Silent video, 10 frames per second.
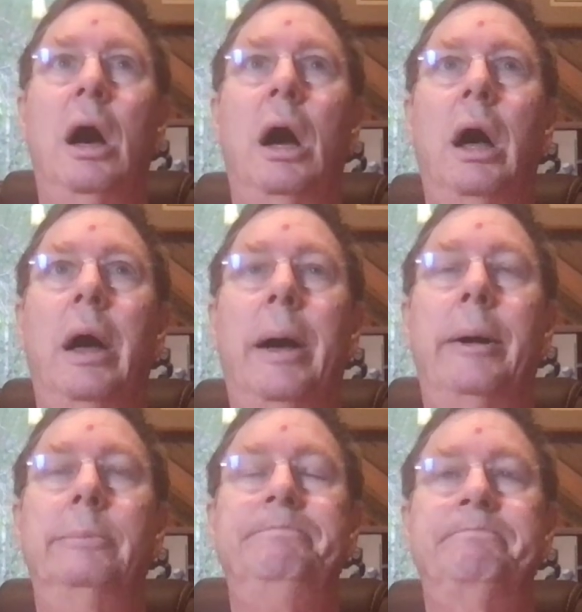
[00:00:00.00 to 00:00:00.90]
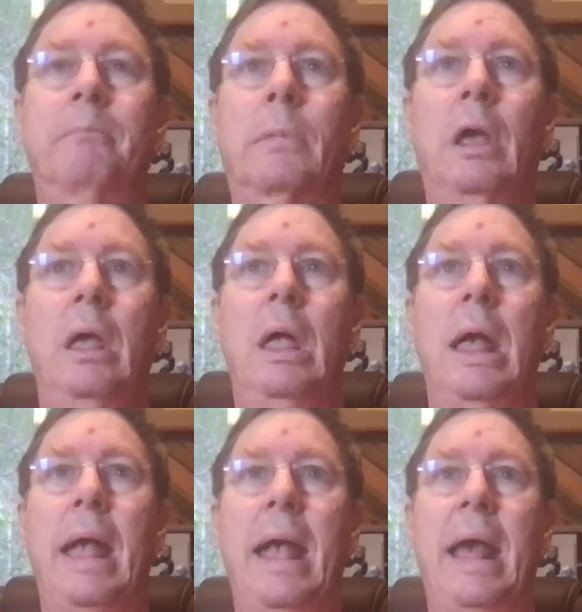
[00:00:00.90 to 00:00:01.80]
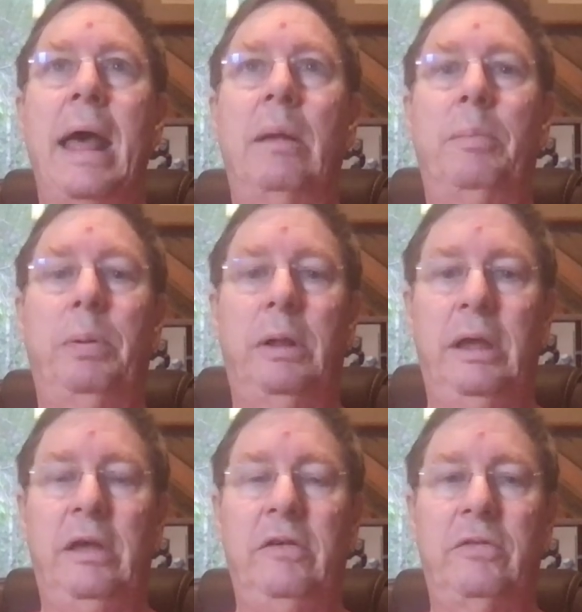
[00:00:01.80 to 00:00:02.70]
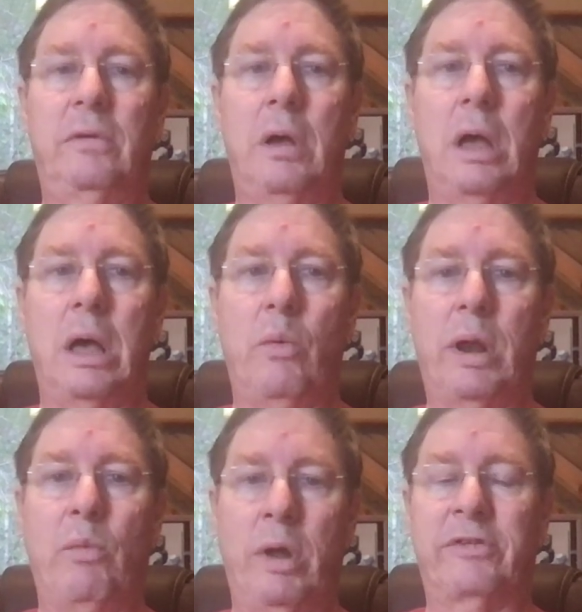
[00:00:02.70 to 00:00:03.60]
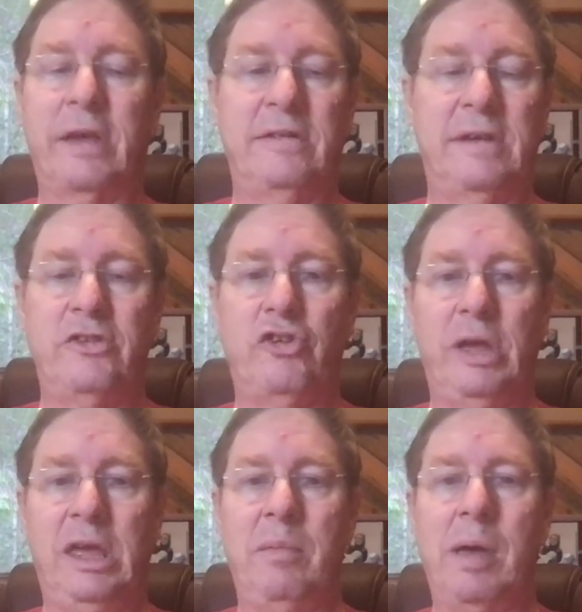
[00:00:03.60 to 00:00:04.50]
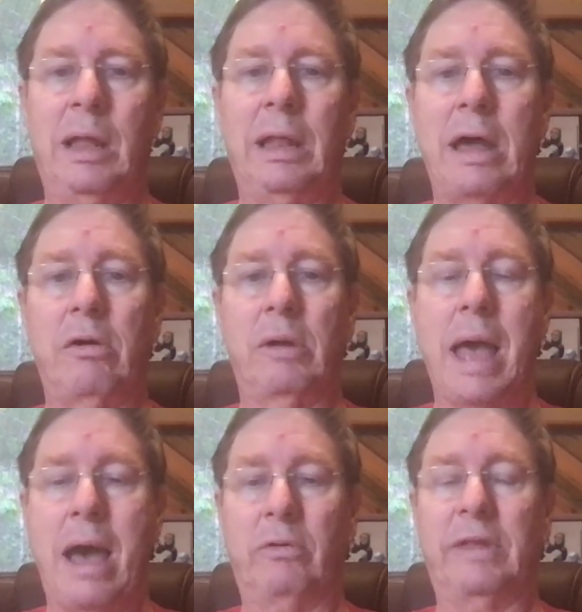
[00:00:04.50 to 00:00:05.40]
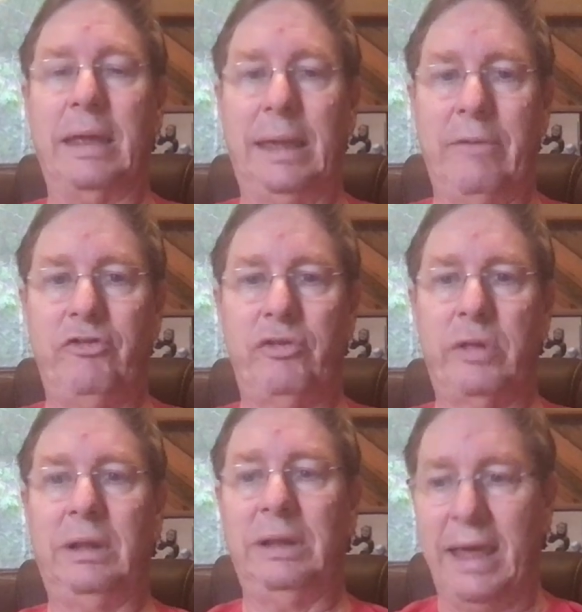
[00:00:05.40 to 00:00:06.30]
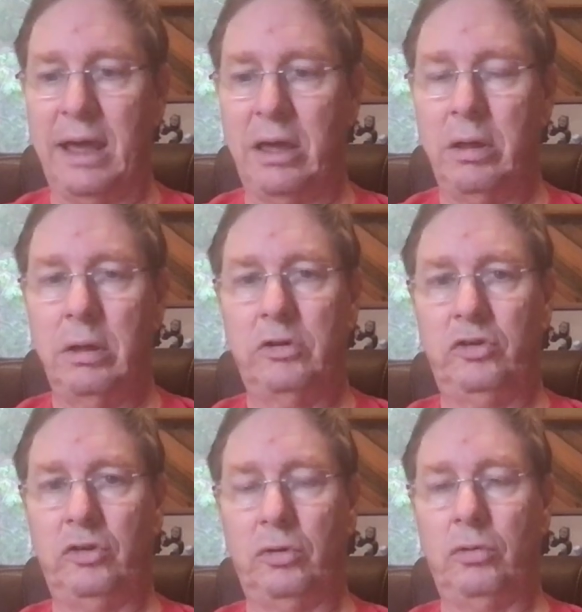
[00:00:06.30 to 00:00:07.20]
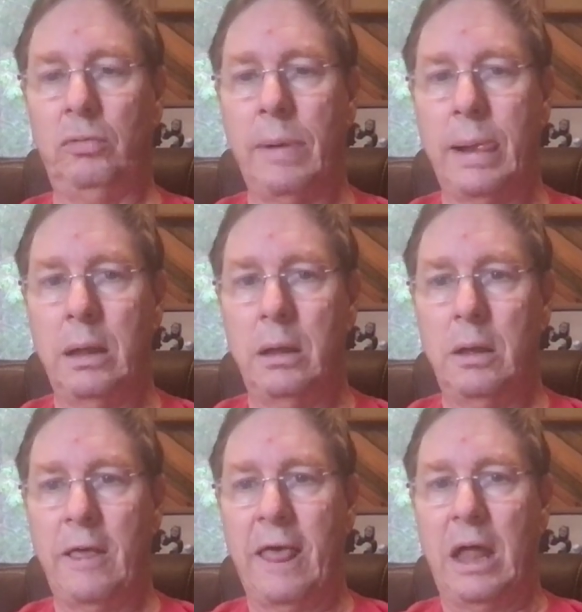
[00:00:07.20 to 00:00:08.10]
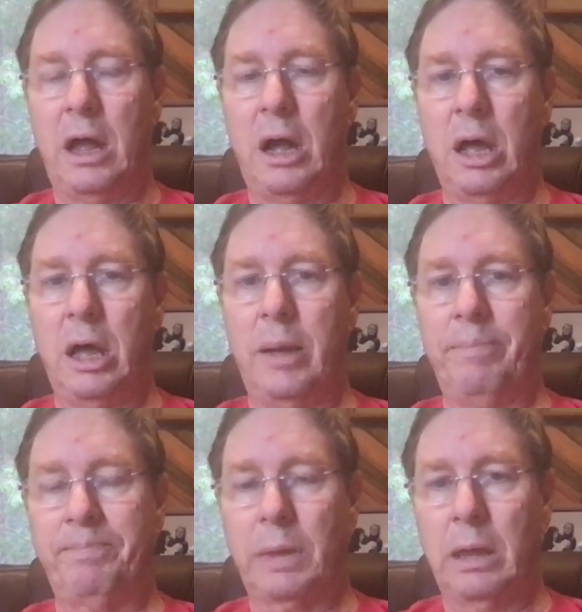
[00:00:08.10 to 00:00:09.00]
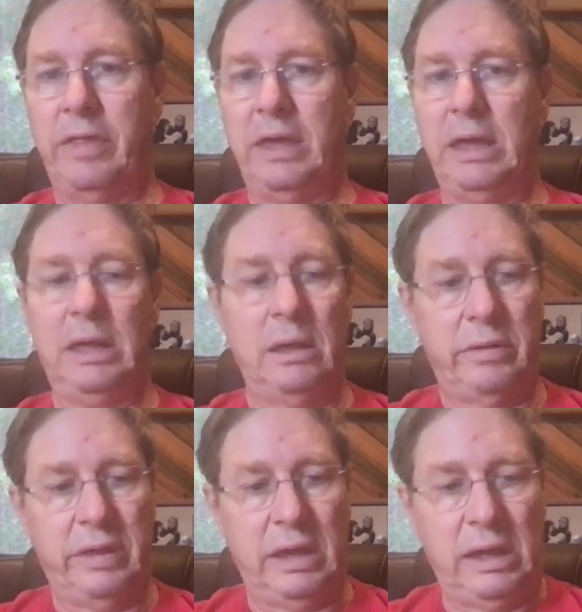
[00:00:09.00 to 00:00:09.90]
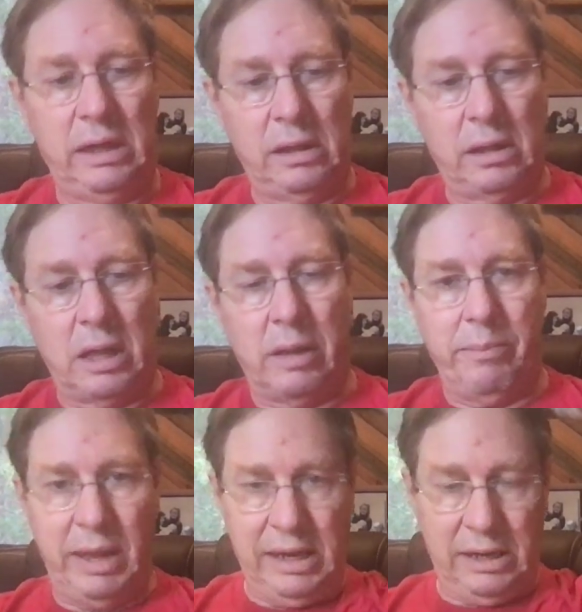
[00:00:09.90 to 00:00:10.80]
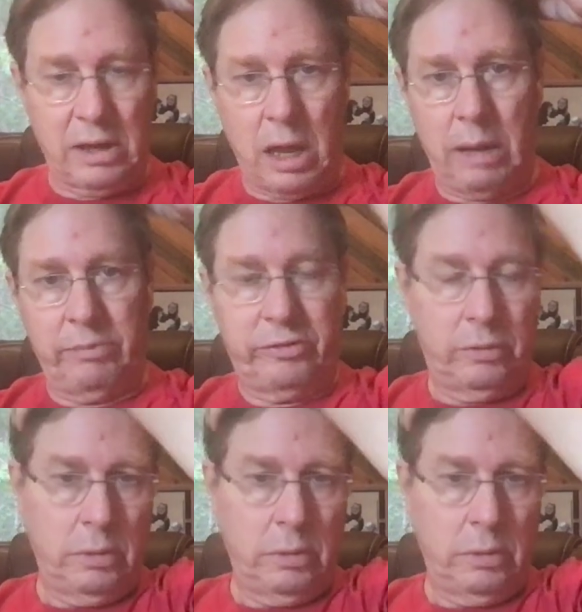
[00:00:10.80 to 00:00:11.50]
And please, once I send your email out that gives you the link to the meeting times,